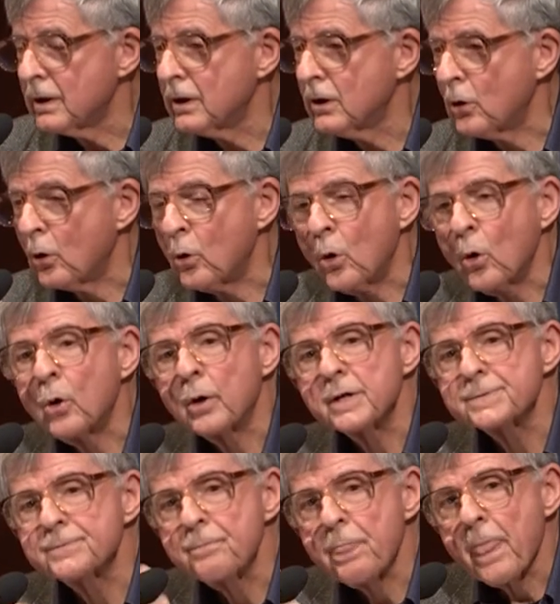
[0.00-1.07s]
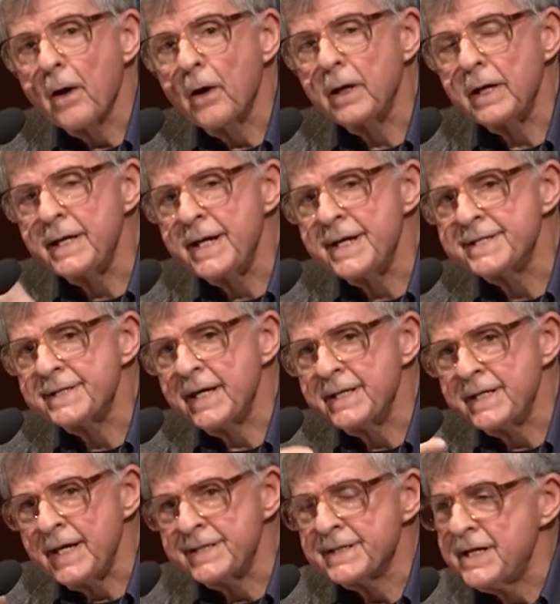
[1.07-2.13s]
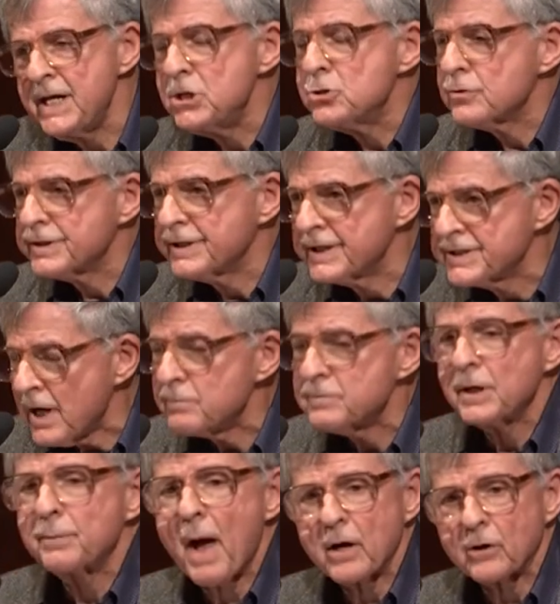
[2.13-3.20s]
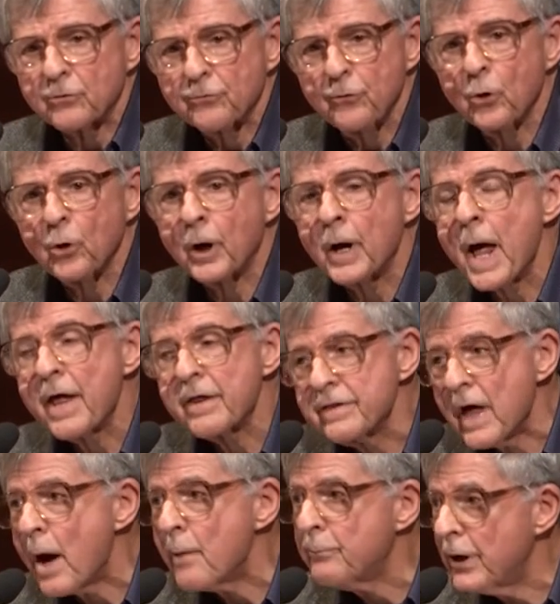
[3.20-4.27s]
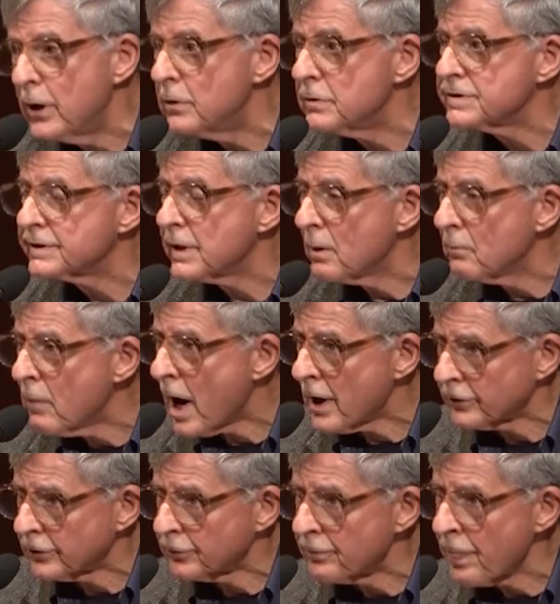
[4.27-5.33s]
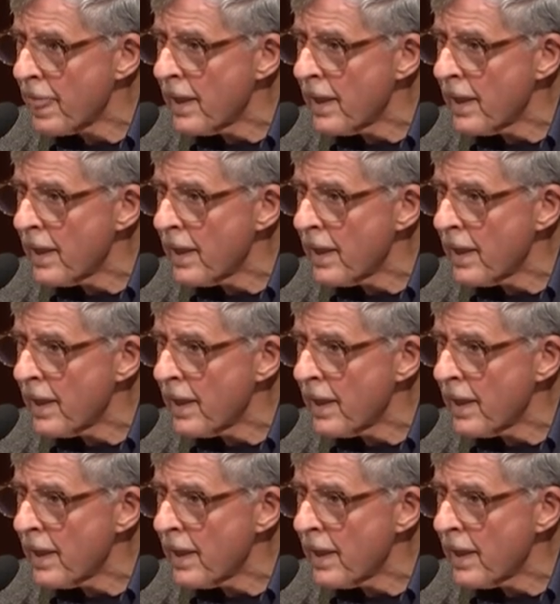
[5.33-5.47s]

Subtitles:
or is an interesting subject matter for the postmodern.